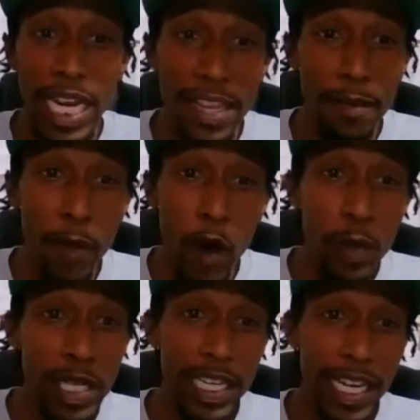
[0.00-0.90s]
in the
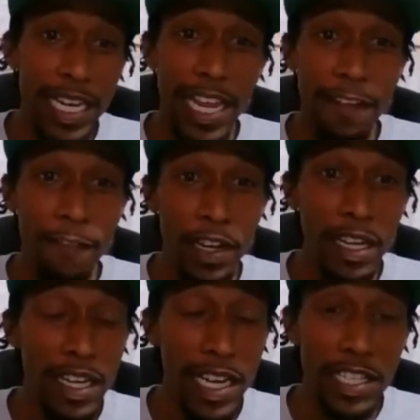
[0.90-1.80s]
moment to get that
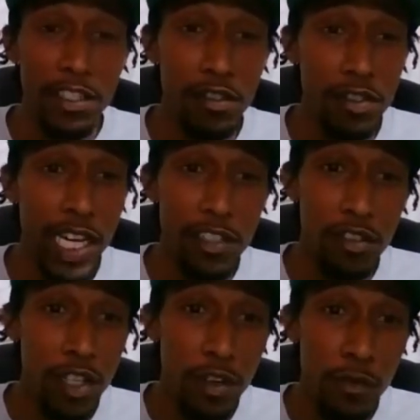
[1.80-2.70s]
feeling that you
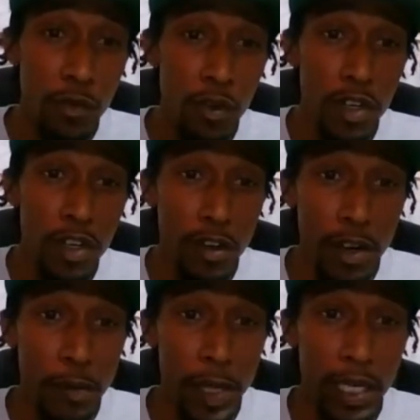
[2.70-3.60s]
looking for. You know what
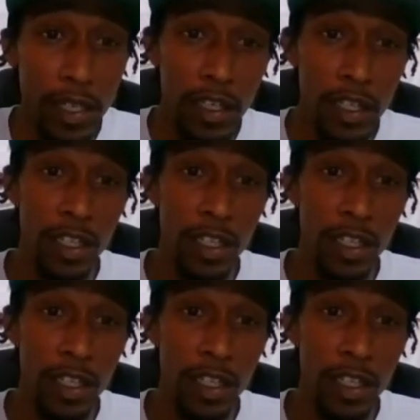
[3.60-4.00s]
I mean?